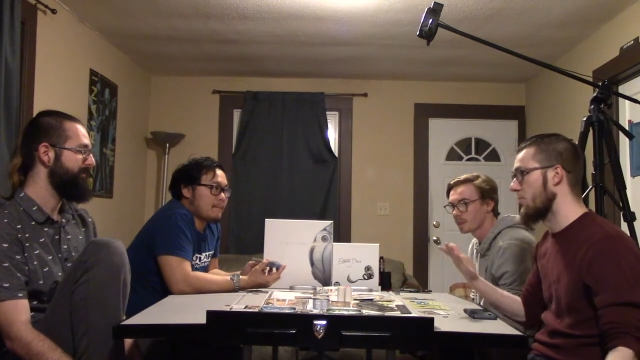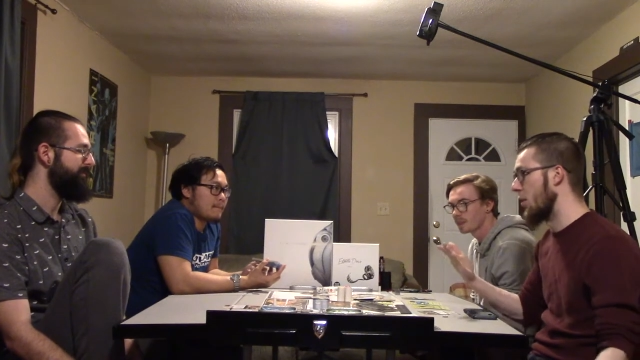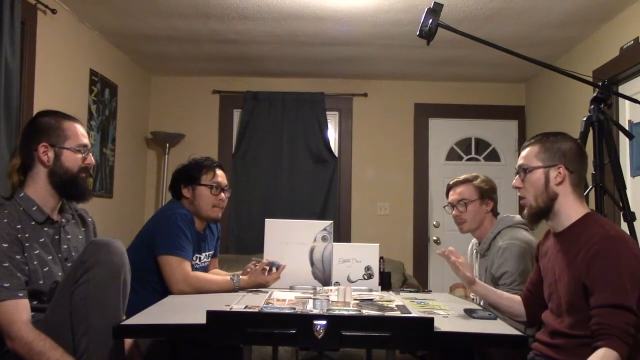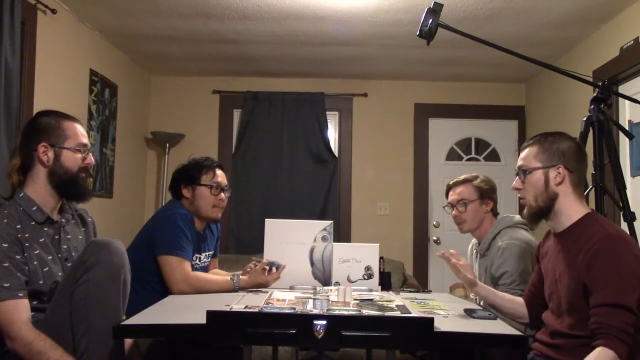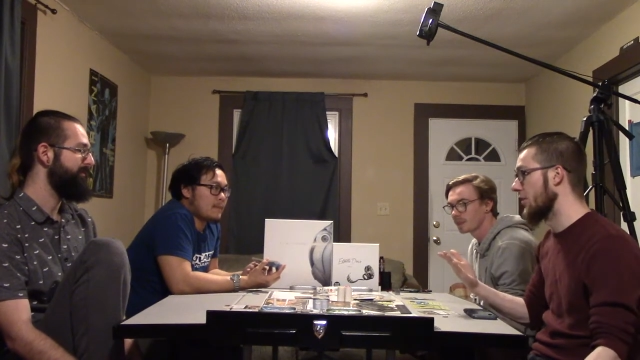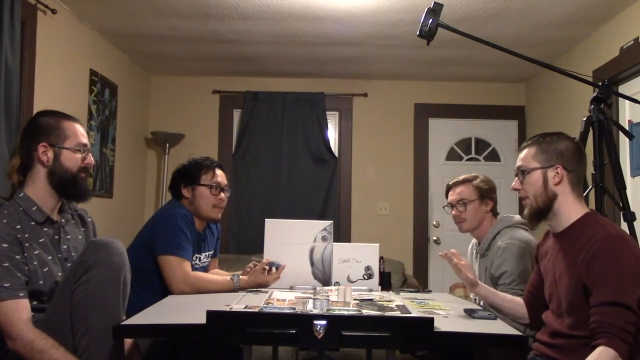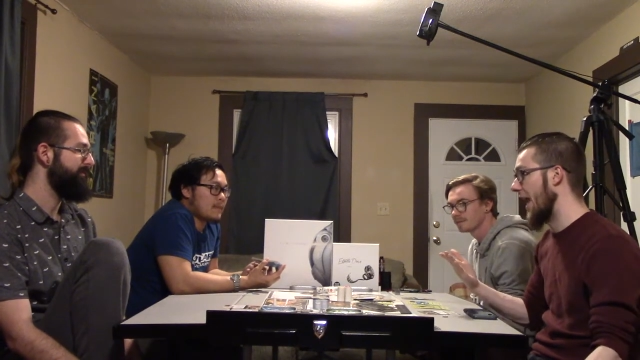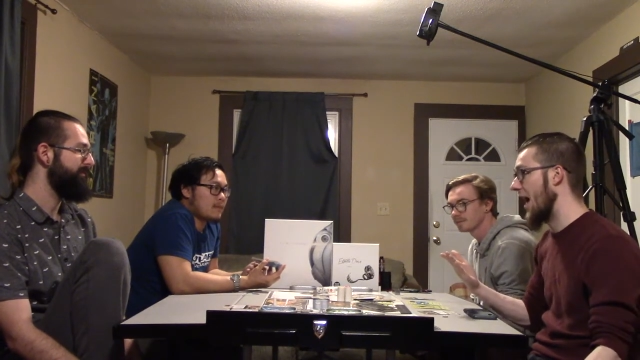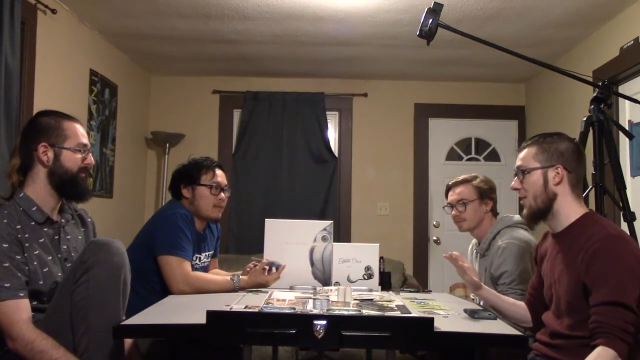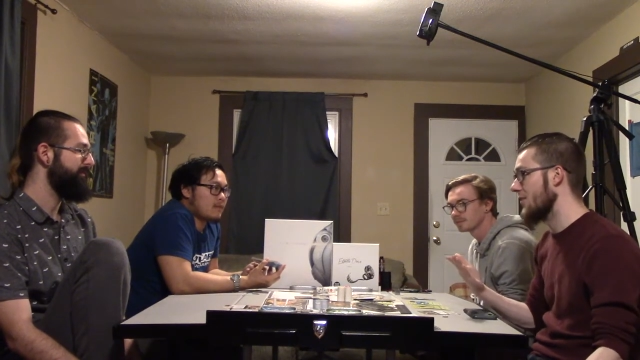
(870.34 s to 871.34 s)
Speaker 1: bold it
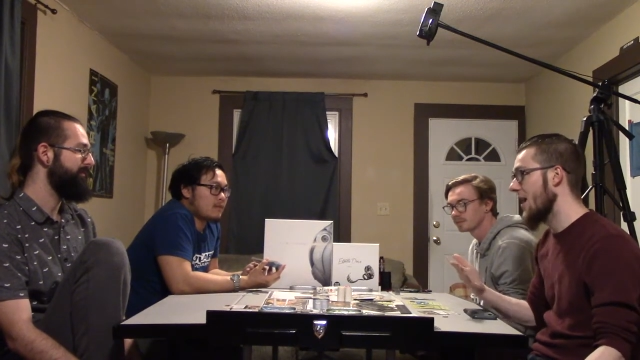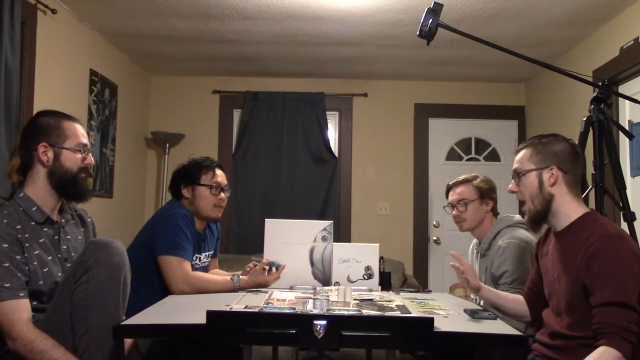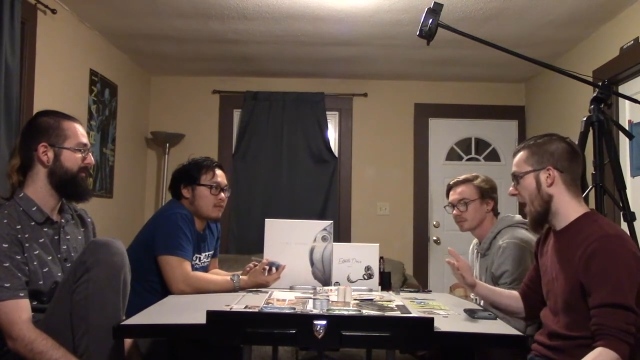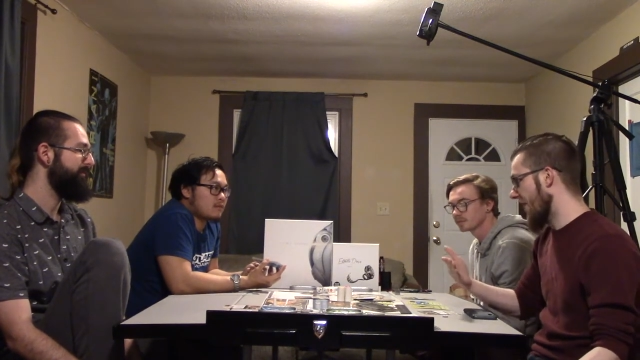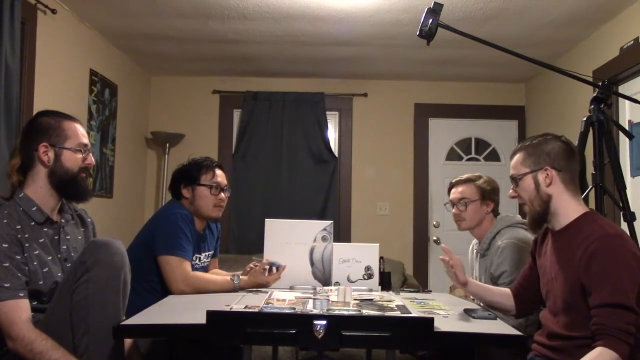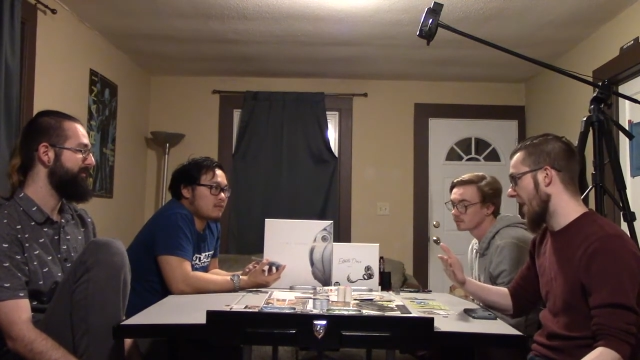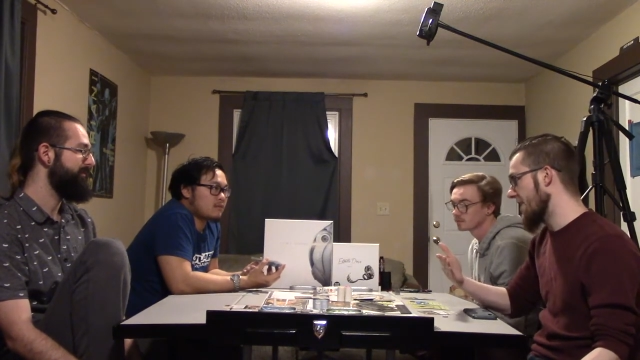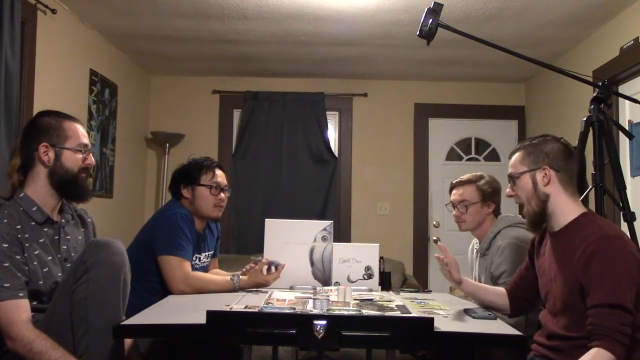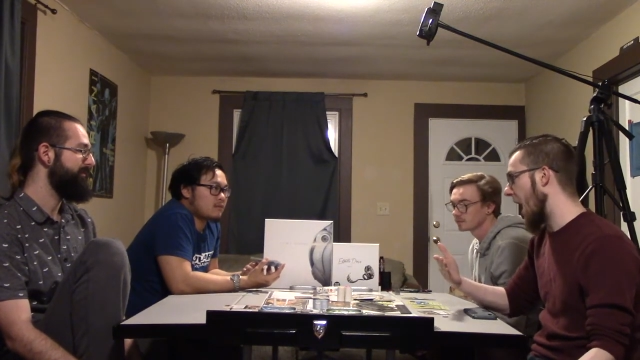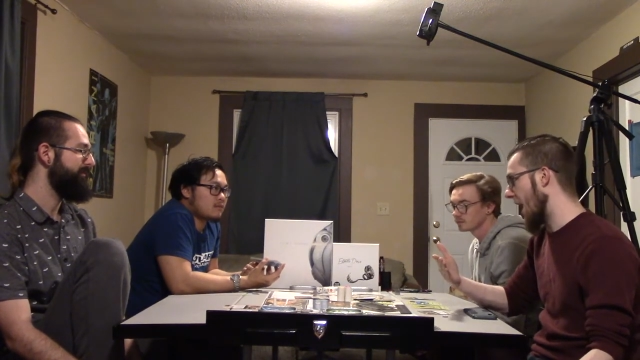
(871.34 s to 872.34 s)
out the
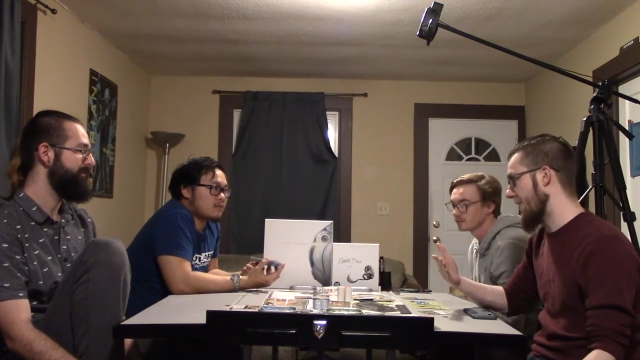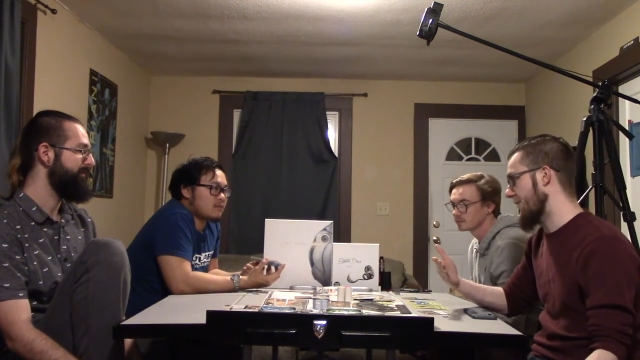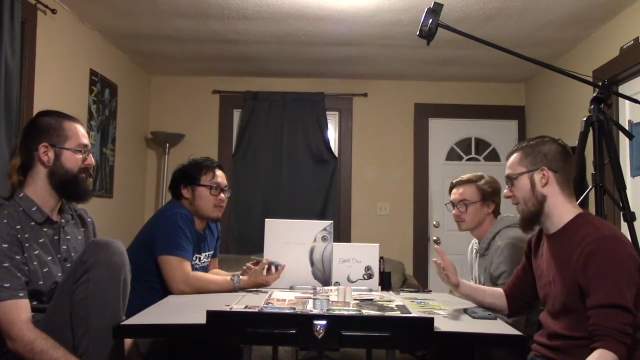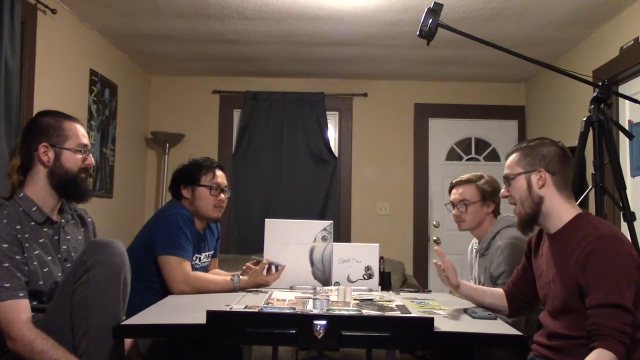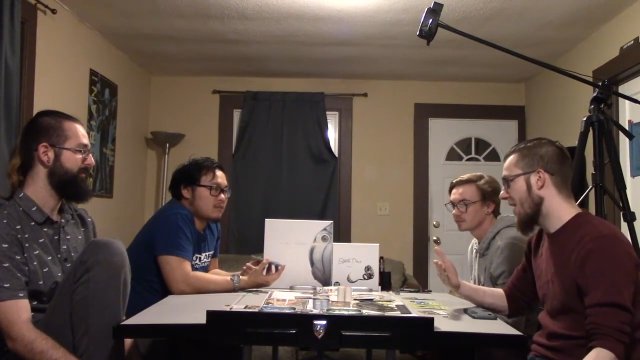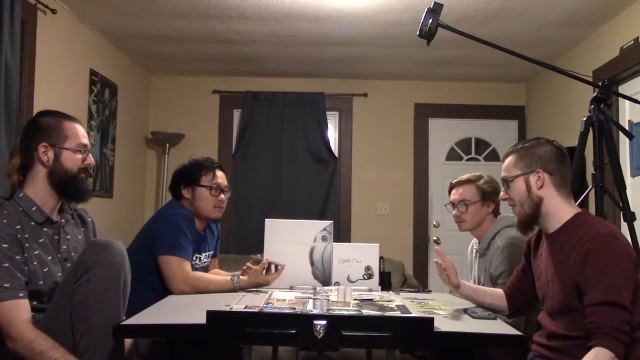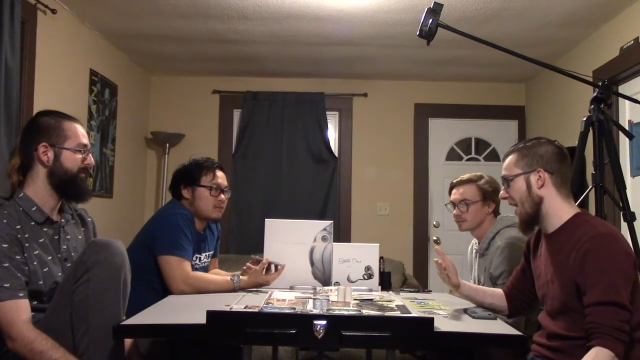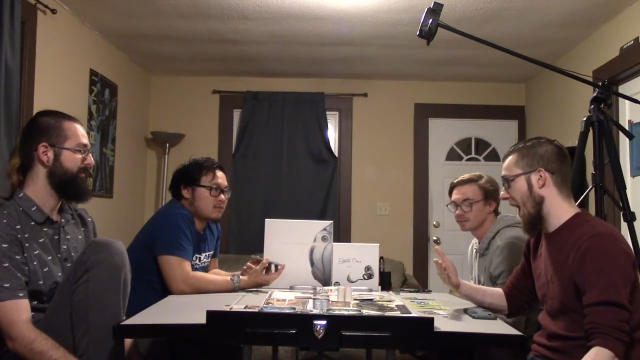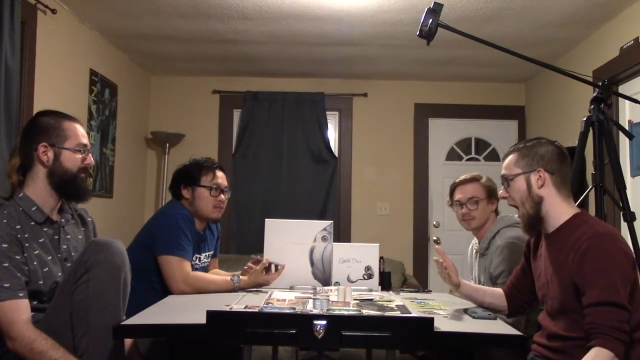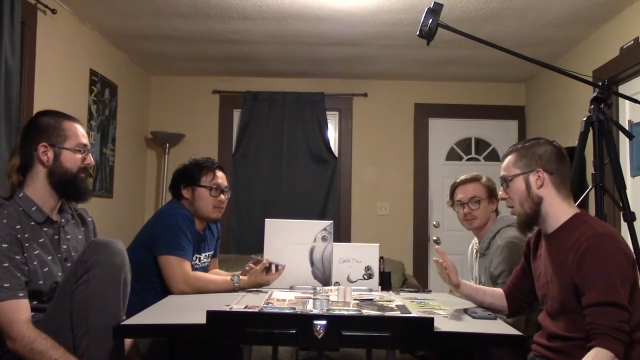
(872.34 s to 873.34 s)
knife,
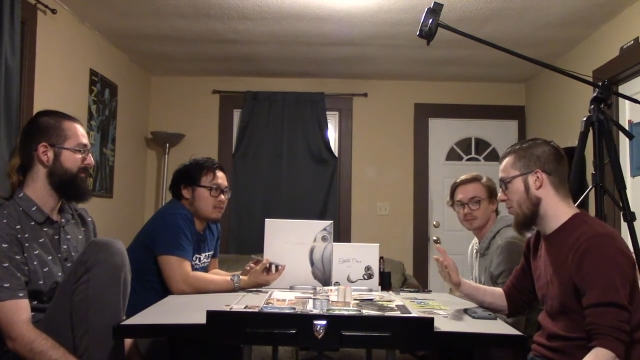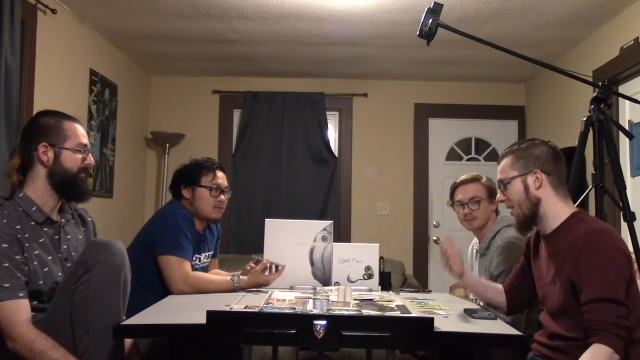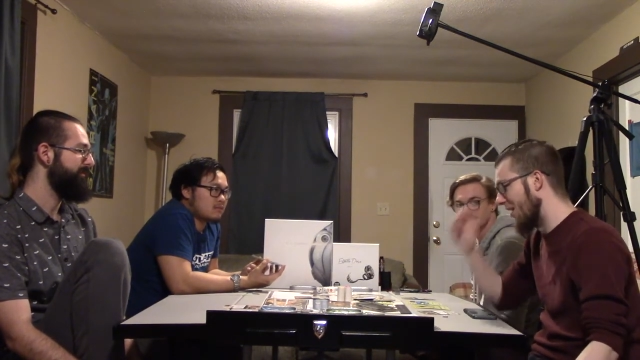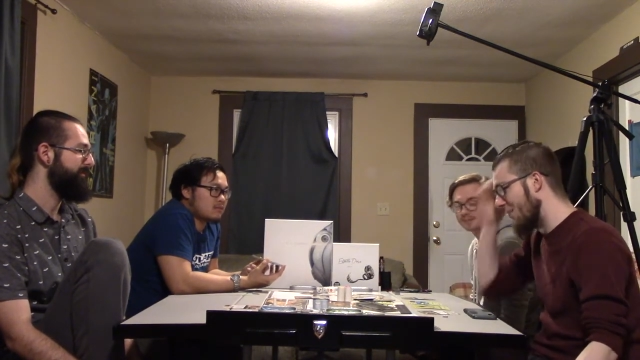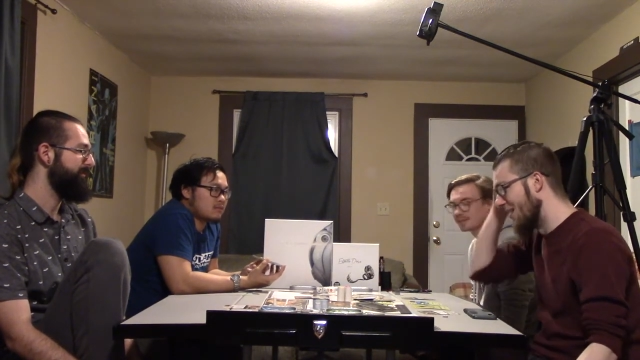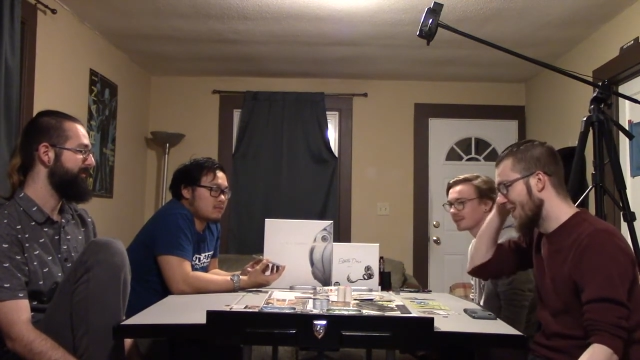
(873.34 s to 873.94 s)
the album.